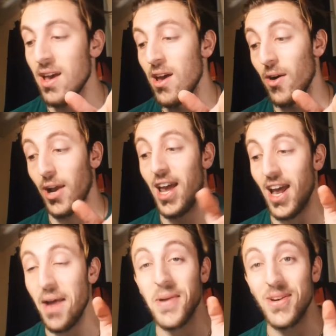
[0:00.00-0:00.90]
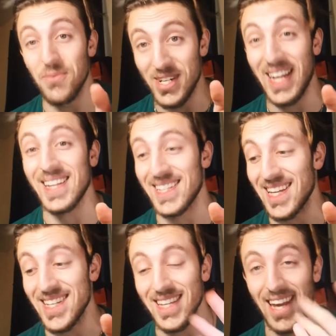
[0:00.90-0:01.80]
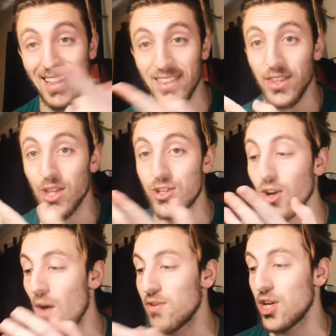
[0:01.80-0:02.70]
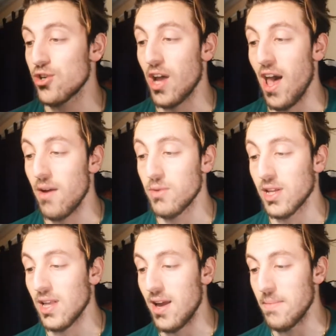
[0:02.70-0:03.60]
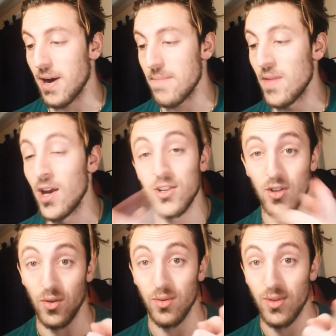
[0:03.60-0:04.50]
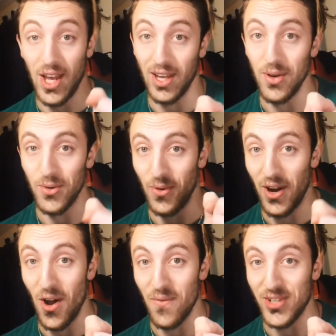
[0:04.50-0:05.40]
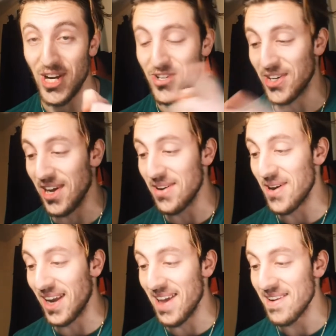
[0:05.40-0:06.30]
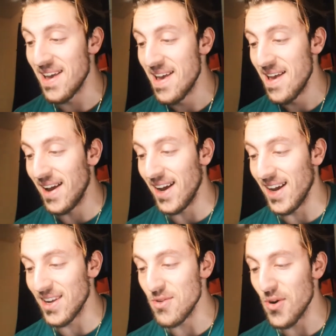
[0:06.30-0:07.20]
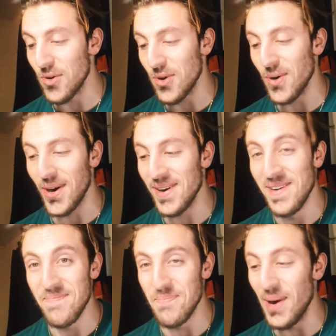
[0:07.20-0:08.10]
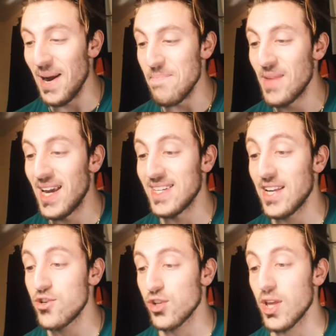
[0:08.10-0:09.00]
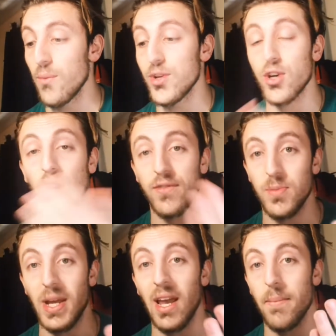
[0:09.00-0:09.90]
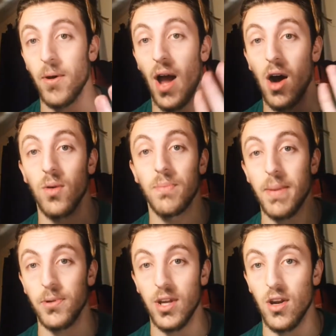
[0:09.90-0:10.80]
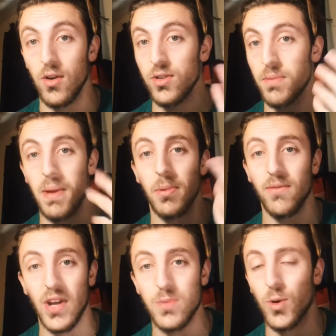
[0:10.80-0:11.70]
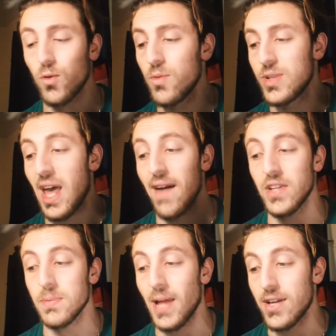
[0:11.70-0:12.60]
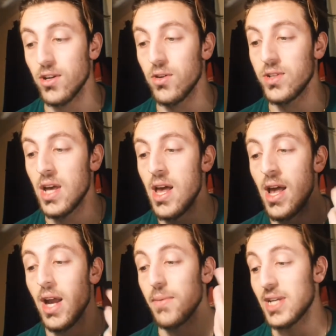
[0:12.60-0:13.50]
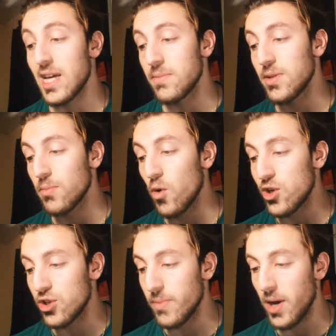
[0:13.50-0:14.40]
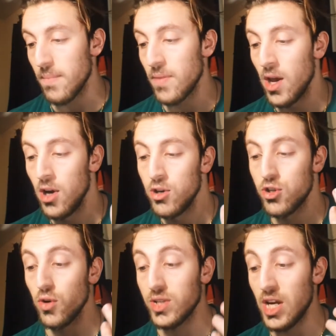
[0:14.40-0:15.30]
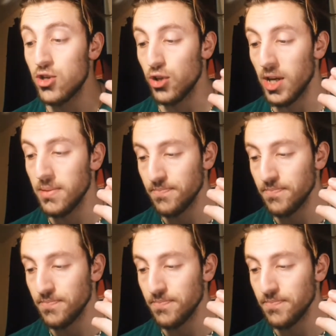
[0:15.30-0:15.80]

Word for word: okay, and I mean ridiculously easy, like this is a conversation I had with a client of mine. So, thank you. Great conversation together again. Uh, you know who you are. But Essentially, we started off speaking about how people he knows and people in Facebook groups, they have these plateaus, and he was asking me some questions about it. So essentially,